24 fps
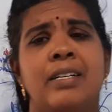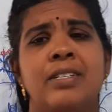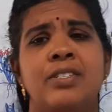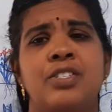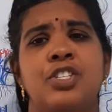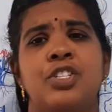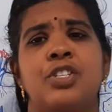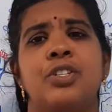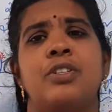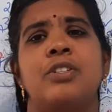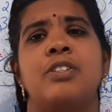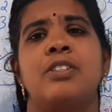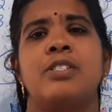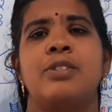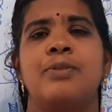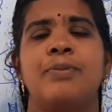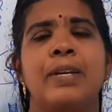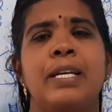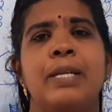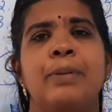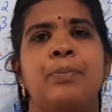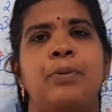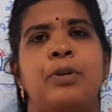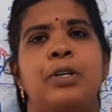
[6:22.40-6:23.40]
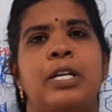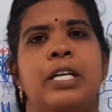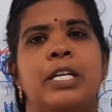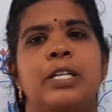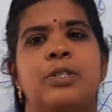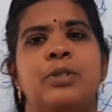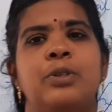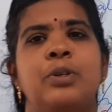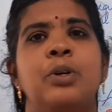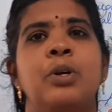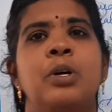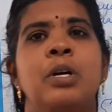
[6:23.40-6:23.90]
sweet
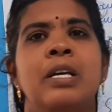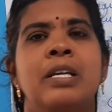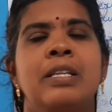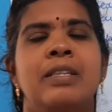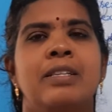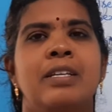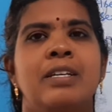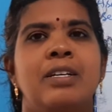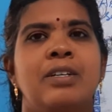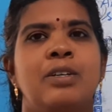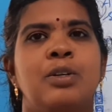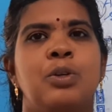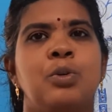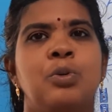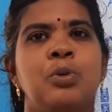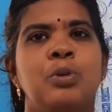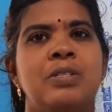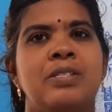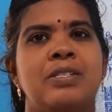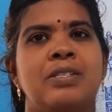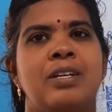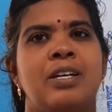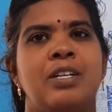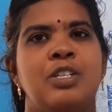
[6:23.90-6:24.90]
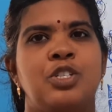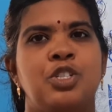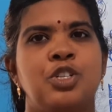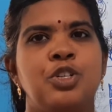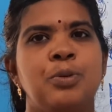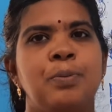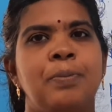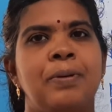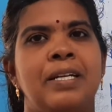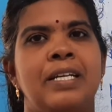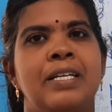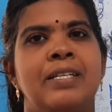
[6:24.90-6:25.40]
potato. The roots are
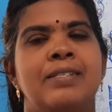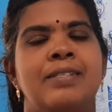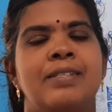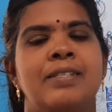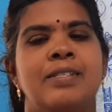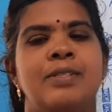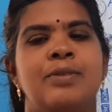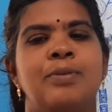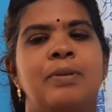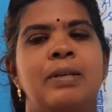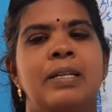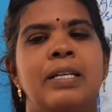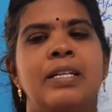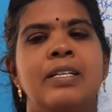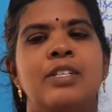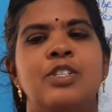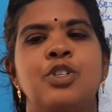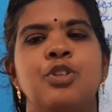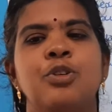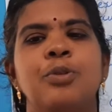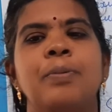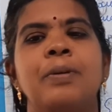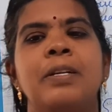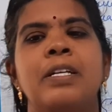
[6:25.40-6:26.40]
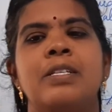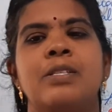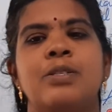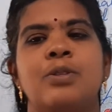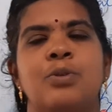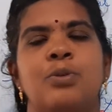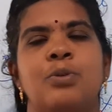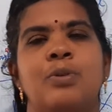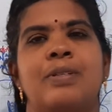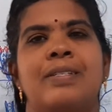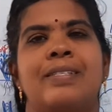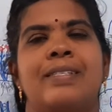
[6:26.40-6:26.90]
tuberous. The swollen
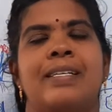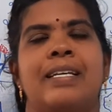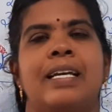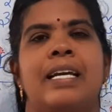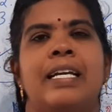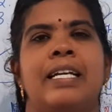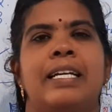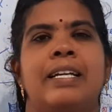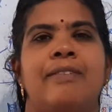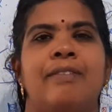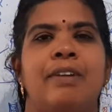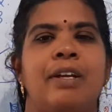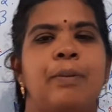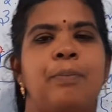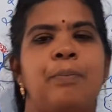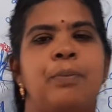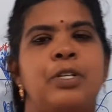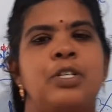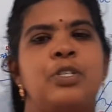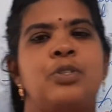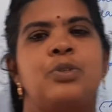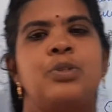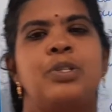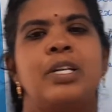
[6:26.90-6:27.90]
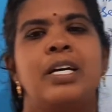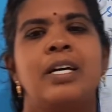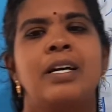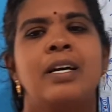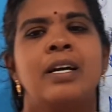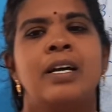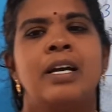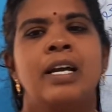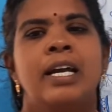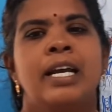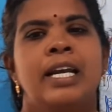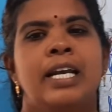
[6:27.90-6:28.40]
tuberous roots can develop into
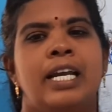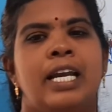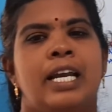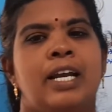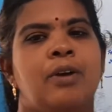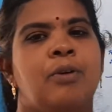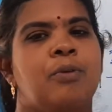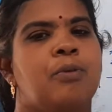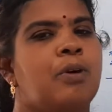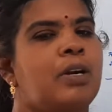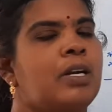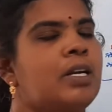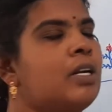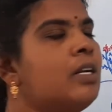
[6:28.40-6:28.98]
the young one.